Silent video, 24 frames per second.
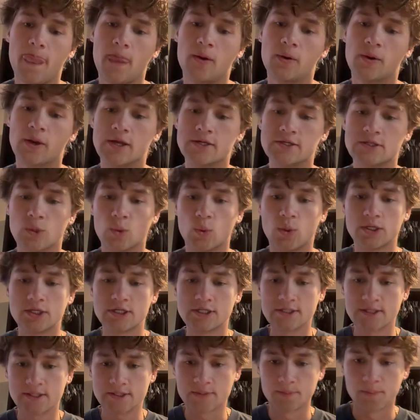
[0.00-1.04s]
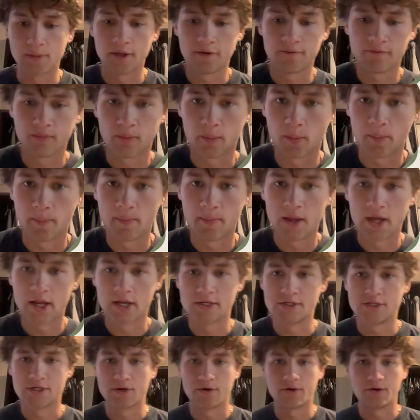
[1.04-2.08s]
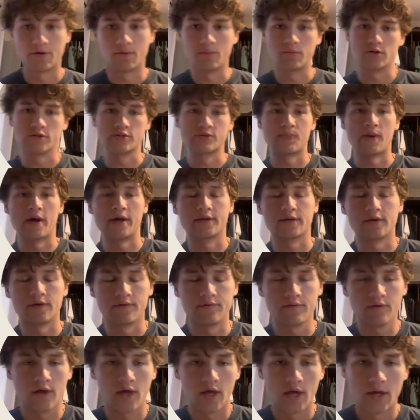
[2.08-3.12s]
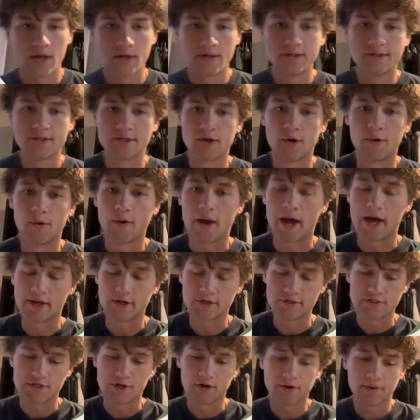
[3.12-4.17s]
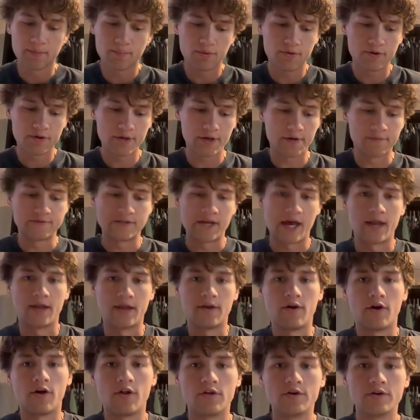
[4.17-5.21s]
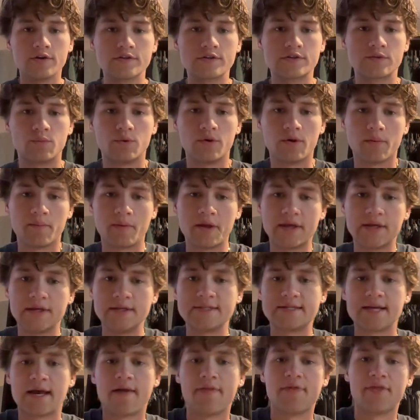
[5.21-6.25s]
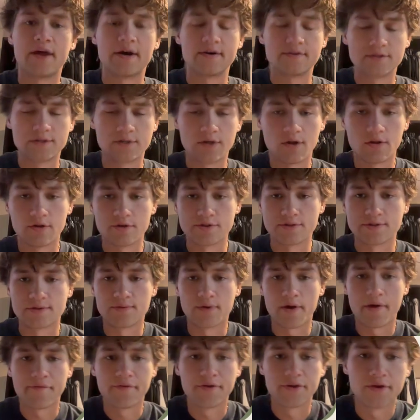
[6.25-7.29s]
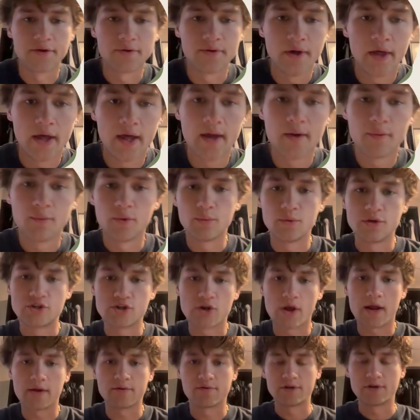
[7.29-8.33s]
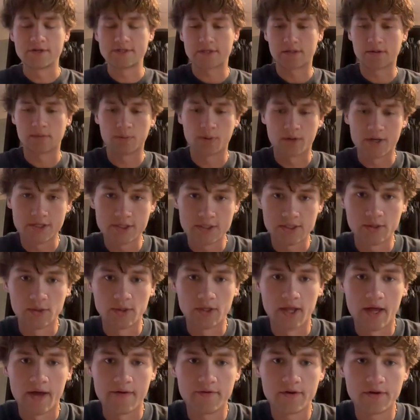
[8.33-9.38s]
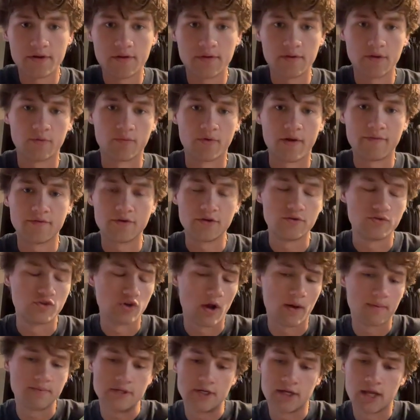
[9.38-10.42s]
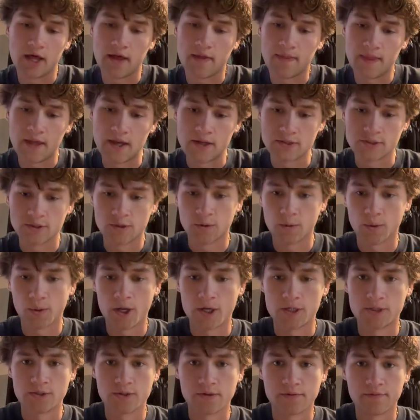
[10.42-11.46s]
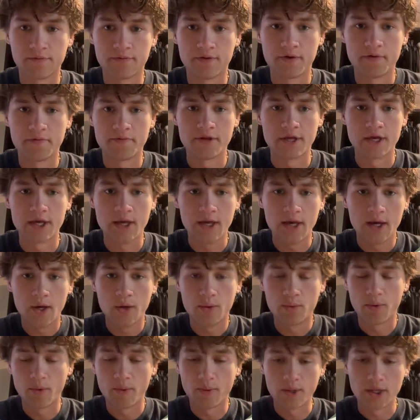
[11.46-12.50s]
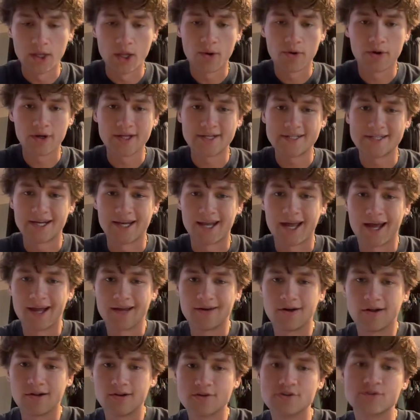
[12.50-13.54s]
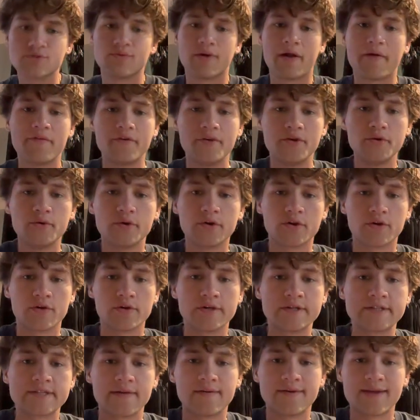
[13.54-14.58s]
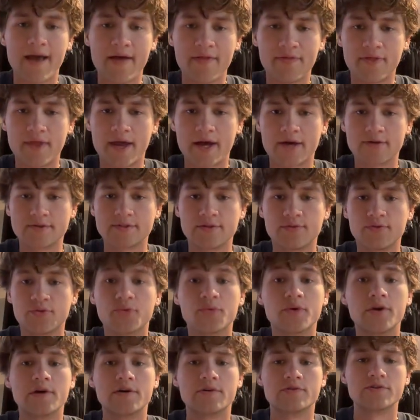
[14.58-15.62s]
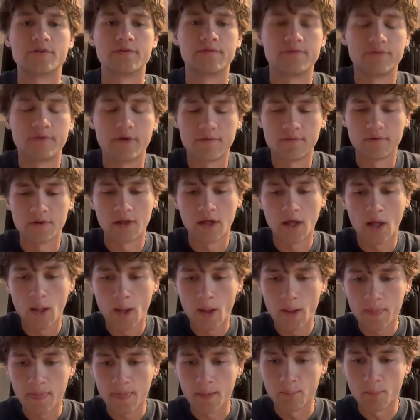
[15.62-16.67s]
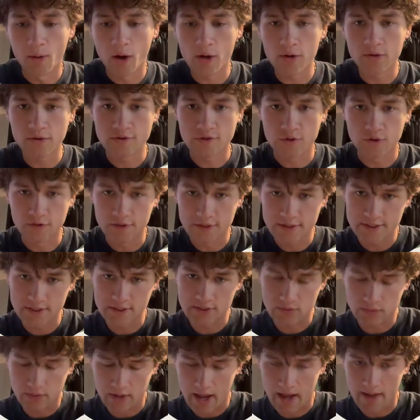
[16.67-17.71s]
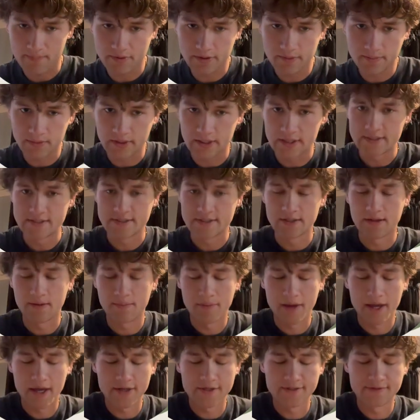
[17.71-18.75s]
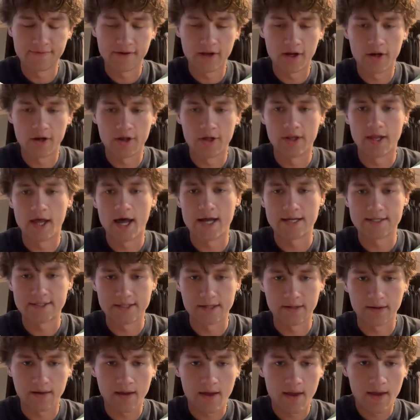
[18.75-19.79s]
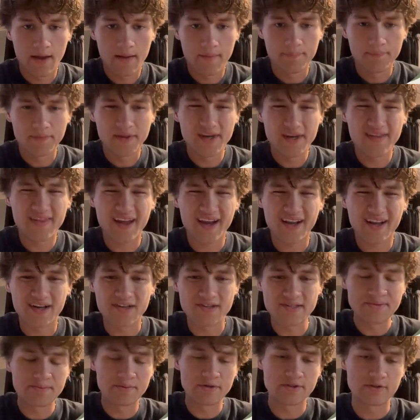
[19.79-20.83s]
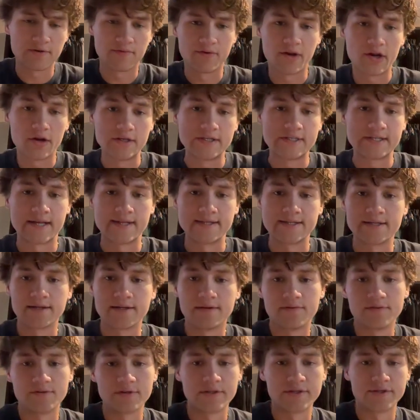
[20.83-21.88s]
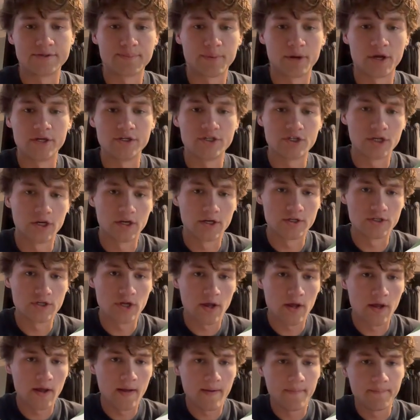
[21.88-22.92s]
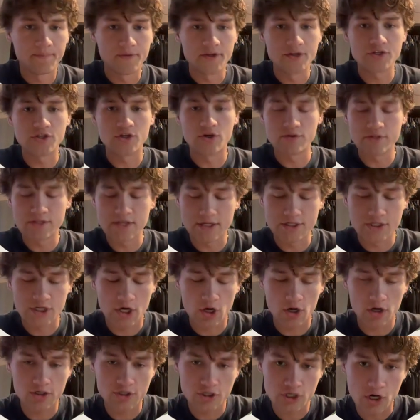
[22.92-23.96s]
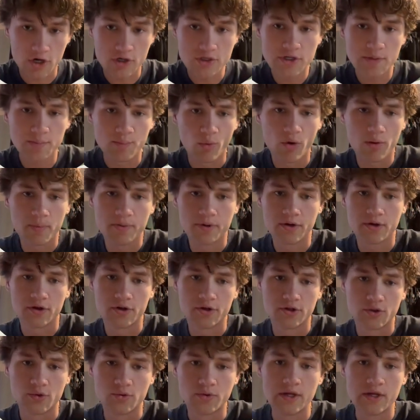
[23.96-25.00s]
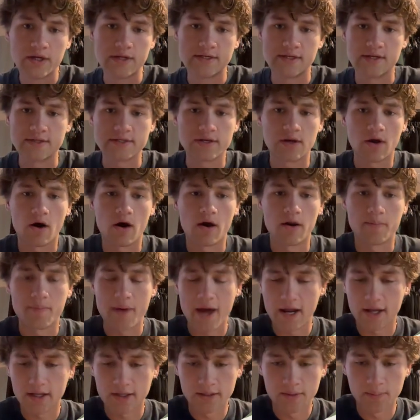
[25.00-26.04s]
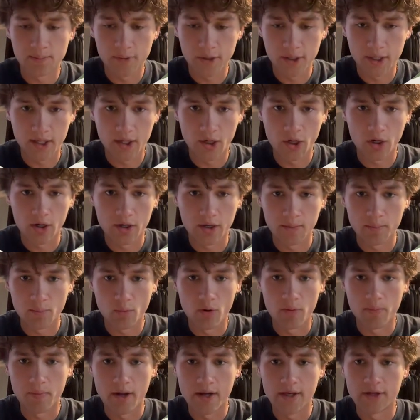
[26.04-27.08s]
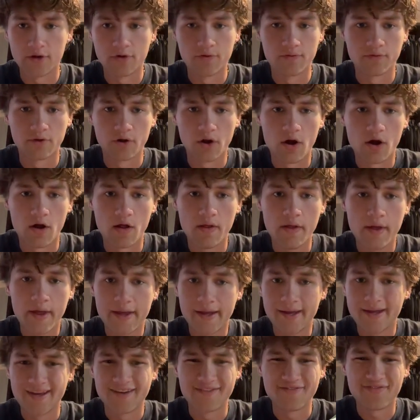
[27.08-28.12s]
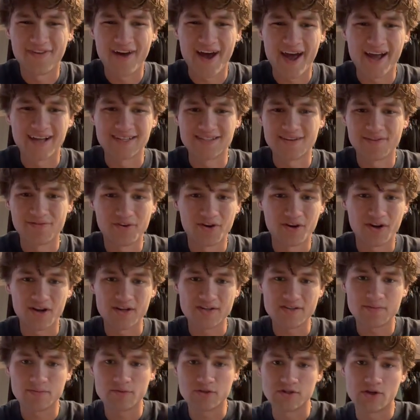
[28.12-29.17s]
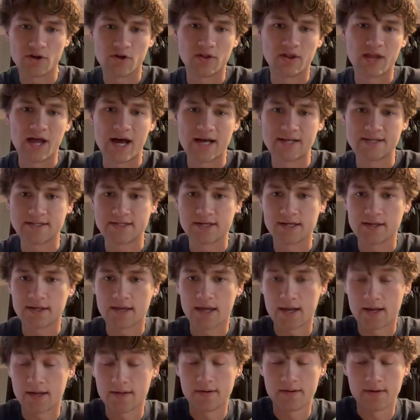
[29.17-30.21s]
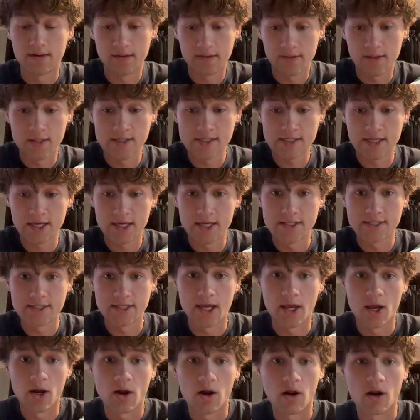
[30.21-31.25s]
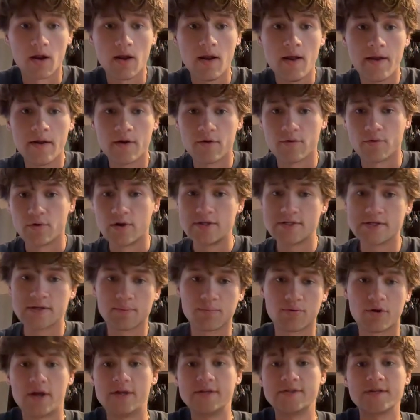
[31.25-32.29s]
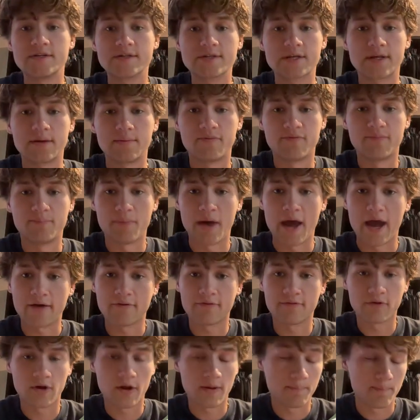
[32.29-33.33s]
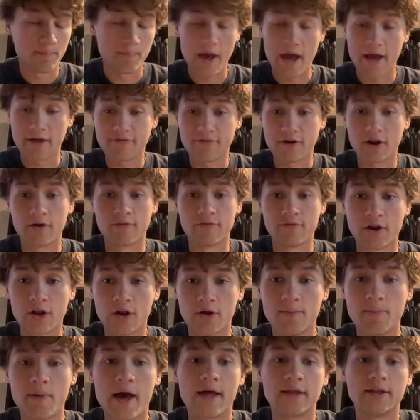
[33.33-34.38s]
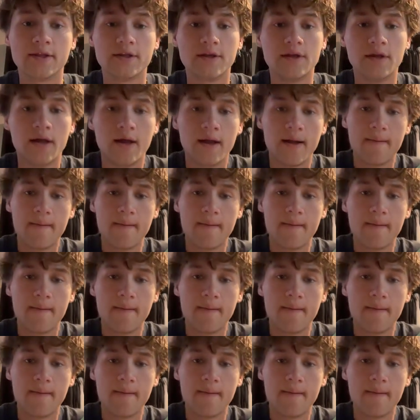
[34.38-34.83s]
Okay, so what does this mean from a managerial perspective? So at our starting point of $10, we were making $10,000 in revenue. When we tried raising the price to 11, the revenue dropped to 9,350. When we lowered it to $9, revenue increased to 10,350. The model told us this would happen because the demand is very elastic, meaning that customers are very sensitive to this price change. This shows that charging more per unit doesn't automatically mean earning more money overall. In fact, if your customers are elastic, and in this case they are, raising prices can backfire very badly.